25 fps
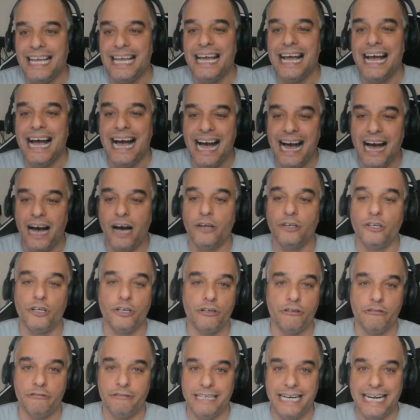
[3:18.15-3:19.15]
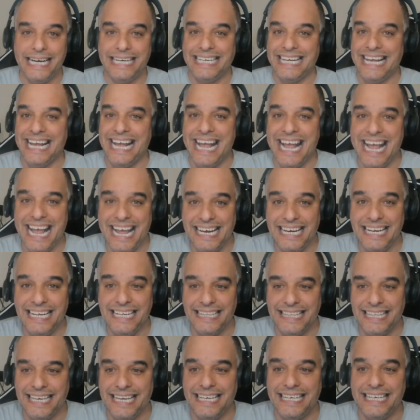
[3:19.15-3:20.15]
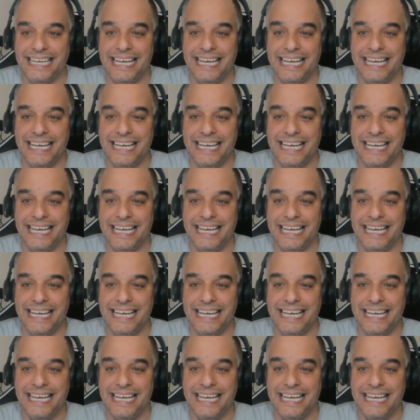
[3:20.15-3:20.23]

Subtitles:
how to create anything